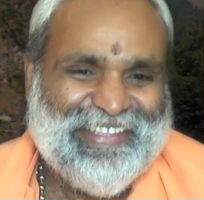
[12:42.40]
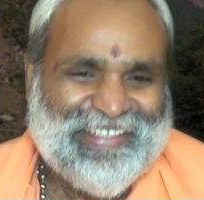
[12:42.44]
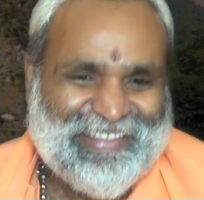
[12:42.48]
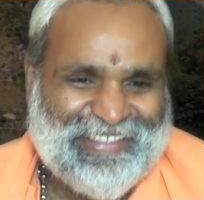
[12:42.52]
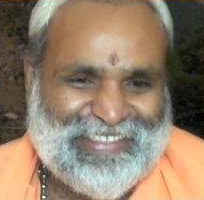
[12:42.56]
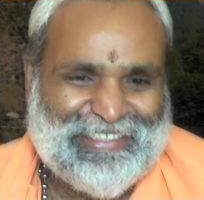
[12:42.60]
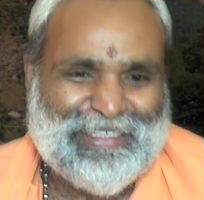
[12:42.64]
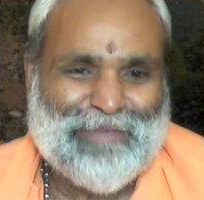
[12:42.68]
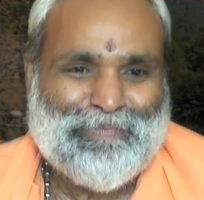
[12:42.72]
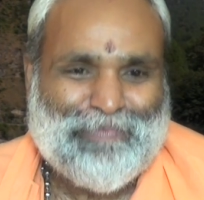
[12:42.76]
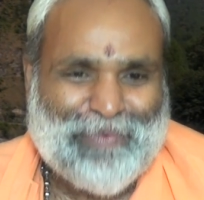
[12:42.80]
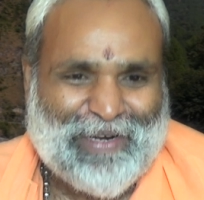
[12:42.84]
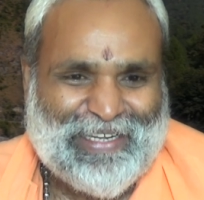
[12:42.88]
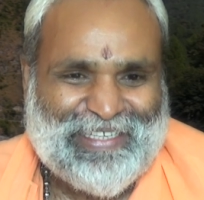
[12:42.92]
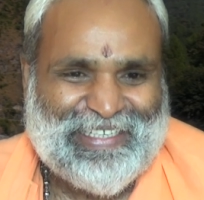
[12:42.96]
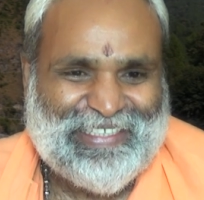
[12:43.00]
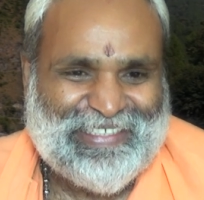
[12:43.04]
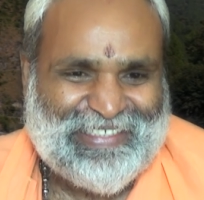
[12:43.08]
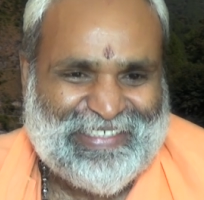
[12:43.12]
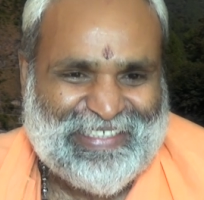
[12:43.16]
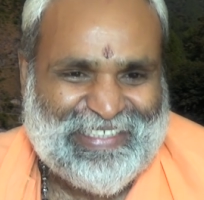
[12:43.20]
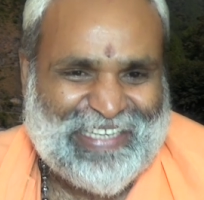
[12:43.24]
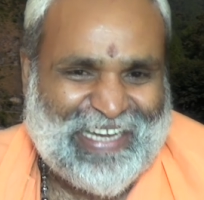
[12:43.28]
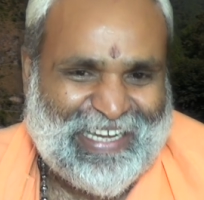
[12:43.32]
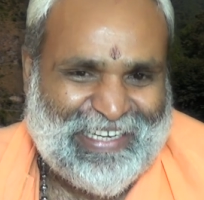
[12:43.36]
This is the
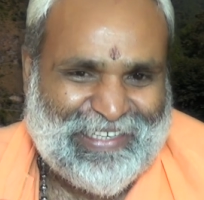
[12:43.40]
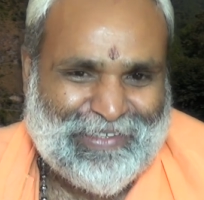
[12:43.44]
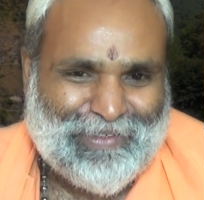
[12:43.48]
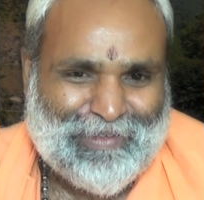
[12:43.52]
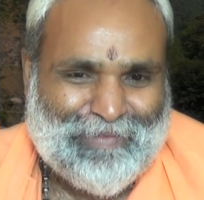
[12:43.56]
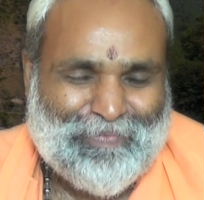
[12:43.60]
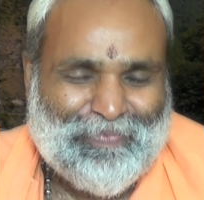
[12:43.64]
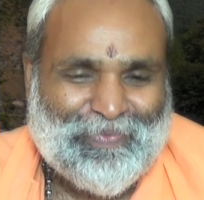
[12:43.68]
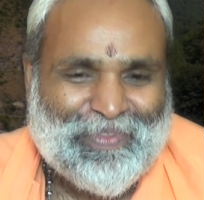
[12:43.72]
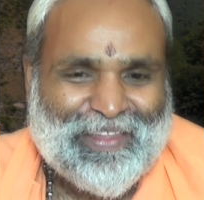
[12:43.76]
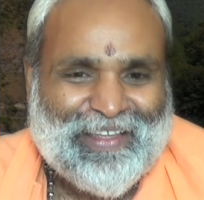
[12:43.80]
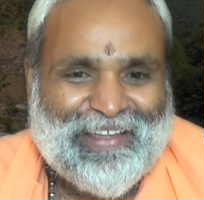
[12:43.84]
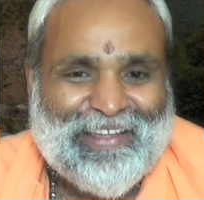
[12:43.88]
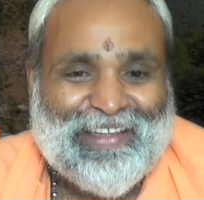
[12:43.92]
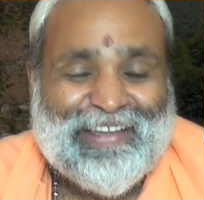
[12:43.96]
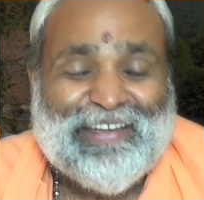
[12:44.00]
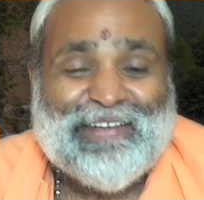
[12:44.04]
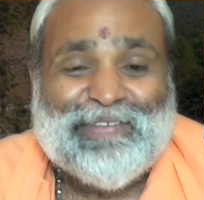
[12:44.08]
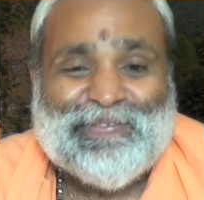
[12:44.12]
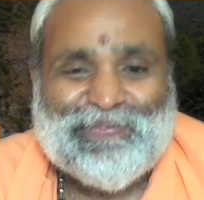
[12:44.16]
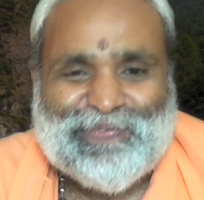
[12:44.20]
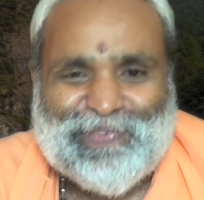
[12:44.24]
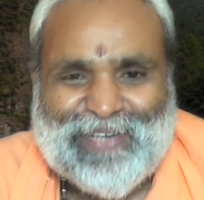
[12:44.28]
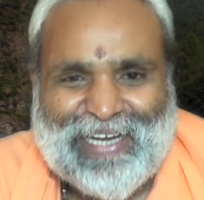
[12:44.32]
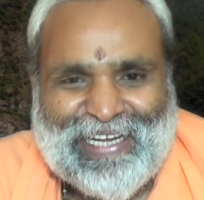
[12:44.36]
present scenario.
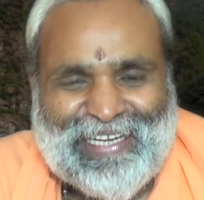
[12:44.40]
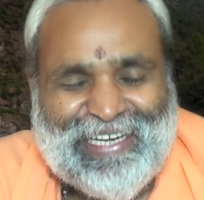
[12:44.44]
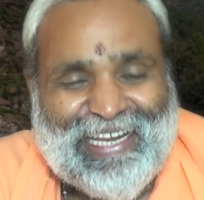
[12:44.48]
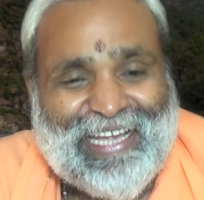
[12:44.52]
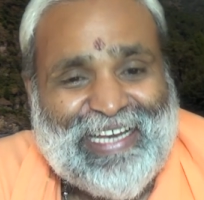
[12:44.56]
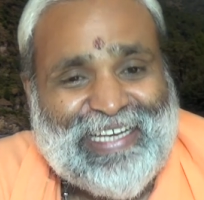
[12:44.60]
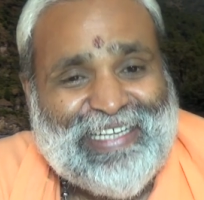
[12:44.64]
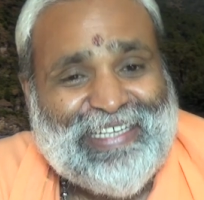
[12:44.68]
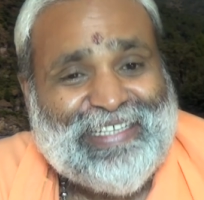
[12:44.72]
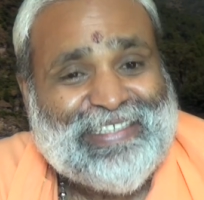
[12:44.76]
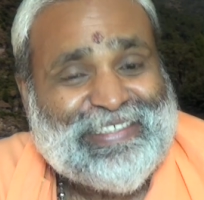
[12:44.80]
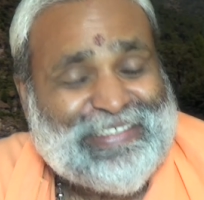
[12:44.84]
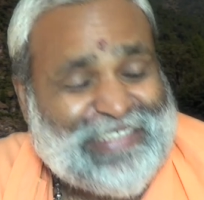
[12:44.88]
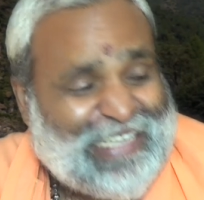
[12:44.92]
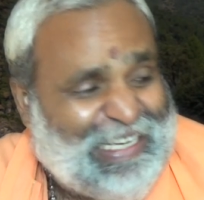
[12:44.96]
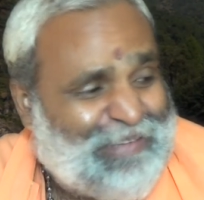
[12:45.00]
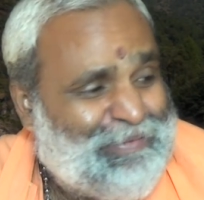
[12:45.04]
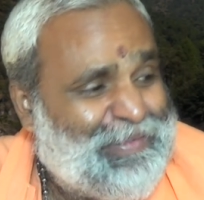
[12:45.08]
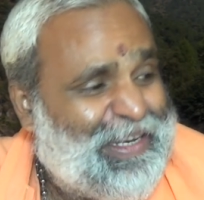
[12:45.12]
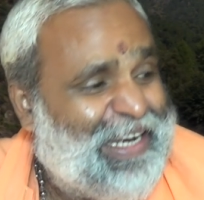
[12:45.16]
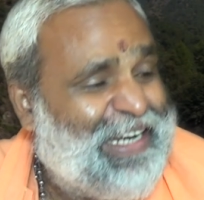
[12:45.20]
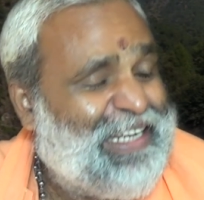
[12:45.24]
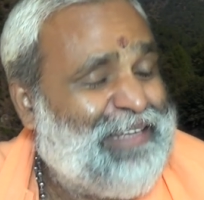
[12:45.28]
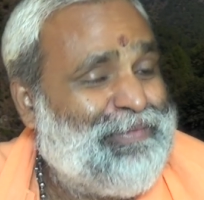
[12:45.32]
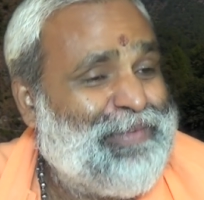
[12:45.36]
Finally,
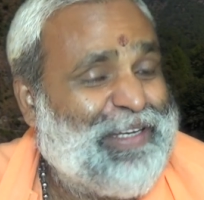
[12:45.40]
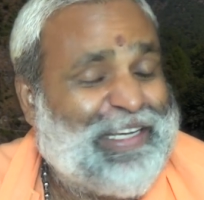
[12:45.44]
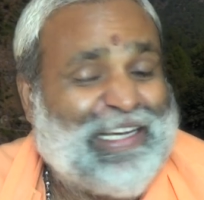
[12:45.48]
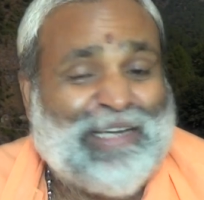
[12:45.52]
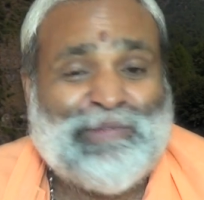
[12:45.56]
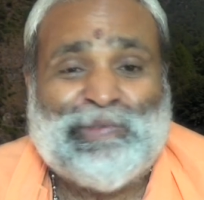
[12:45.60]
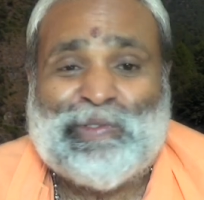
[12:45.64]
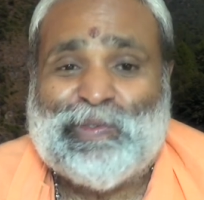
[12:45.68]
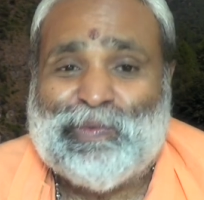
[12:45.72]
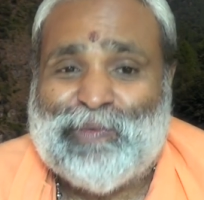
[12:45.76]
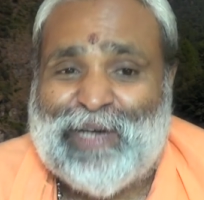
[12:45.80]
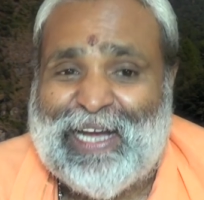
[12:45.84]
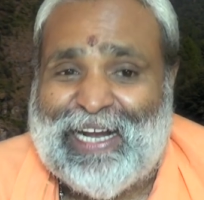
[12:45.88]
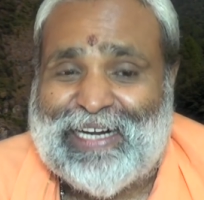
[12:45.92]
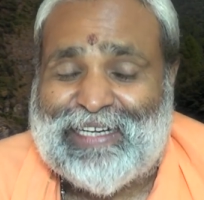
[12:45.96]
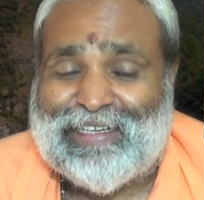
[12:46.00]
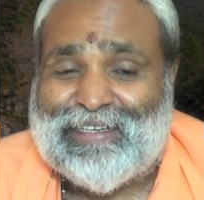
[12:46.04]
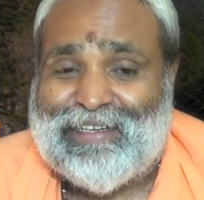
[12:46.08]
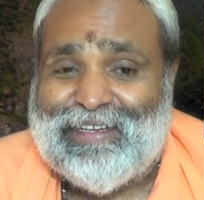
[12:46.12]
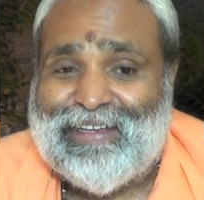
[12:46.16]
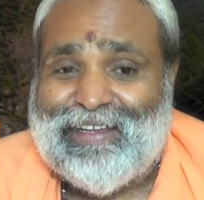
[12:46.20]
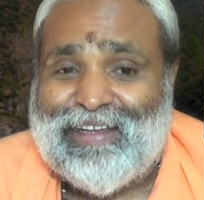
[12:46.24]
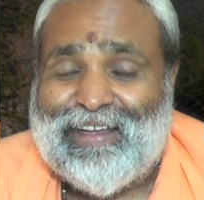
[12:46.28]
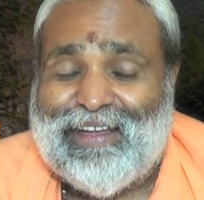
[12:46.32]
same lady becomes what?